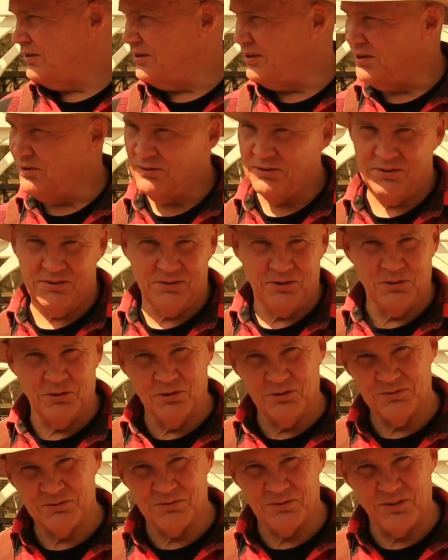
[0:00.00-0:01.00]
you know it's
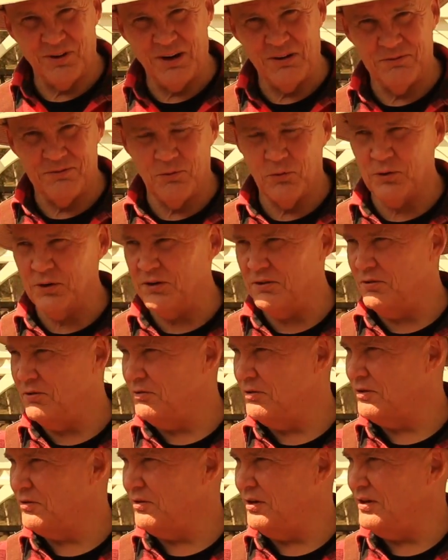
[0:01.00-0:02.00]
still around
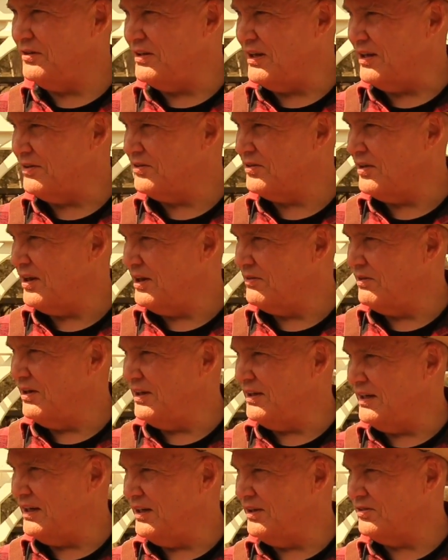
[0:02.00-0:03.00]
42 degrees outside
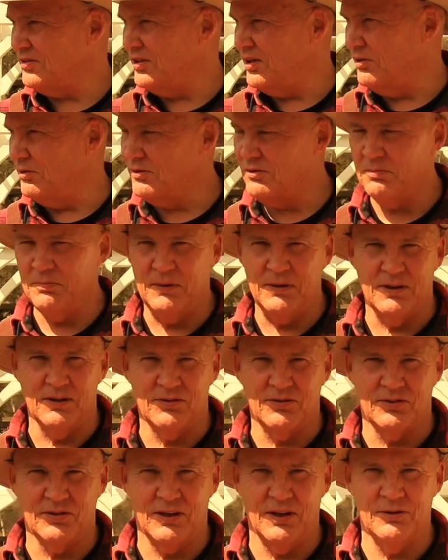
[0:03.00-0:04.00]
right now, so it's been
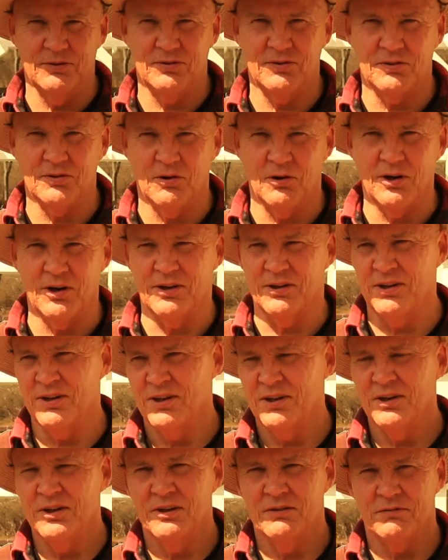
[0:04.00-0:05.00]
a slow start
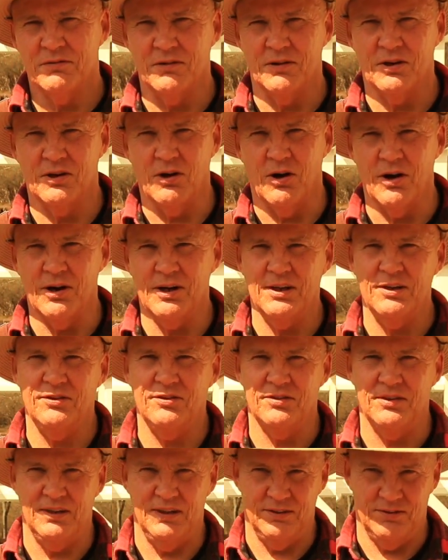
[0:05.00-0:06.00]
for the garden
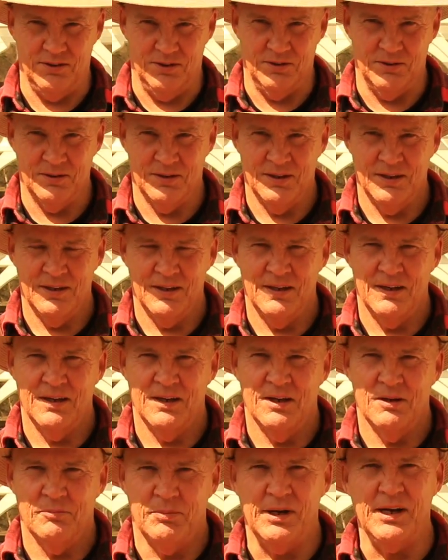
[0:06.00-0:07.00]
season.
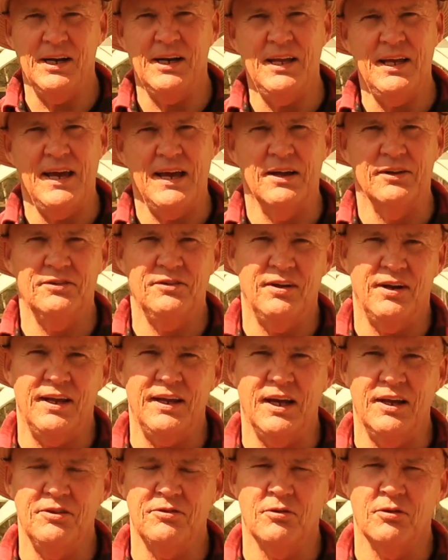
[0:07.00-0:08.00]
But anyhow,
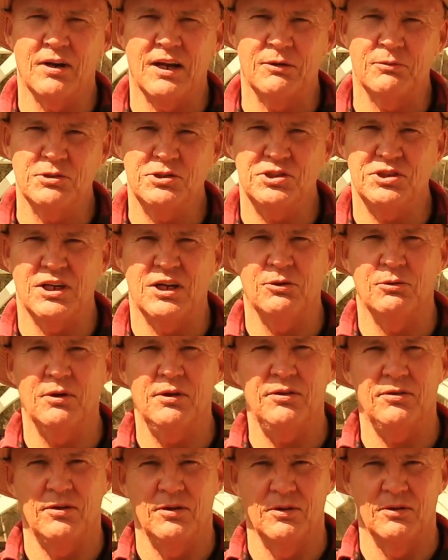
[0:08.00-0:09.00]
today I thought I would share
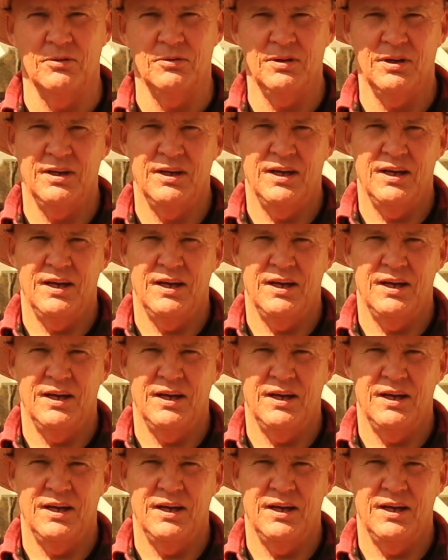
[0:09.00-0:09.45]
with you